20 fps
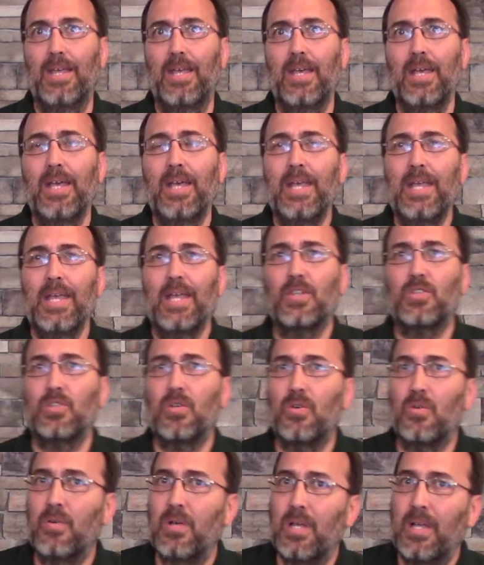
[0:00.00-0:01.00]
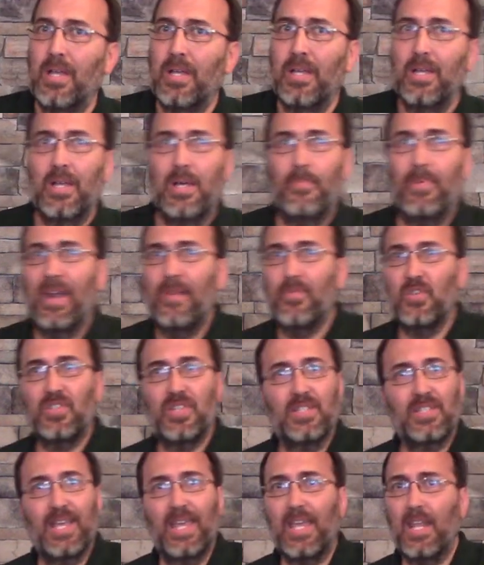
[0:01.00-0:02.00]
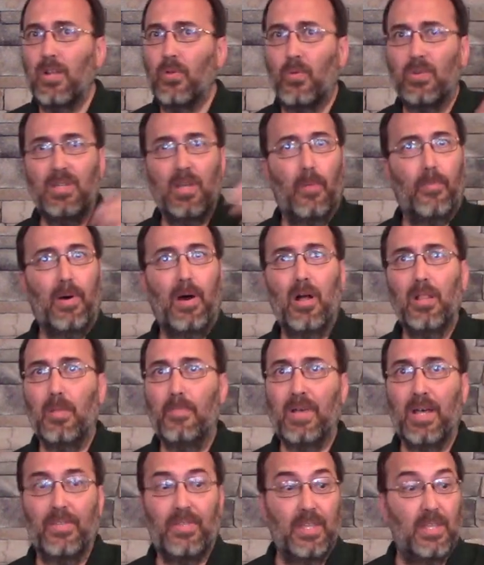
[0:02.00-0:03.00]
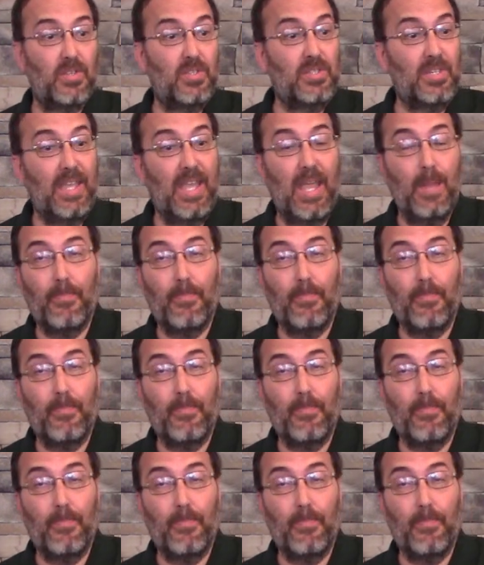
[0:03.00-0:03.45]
And so Epaphras says, I got to go tell Paul about this.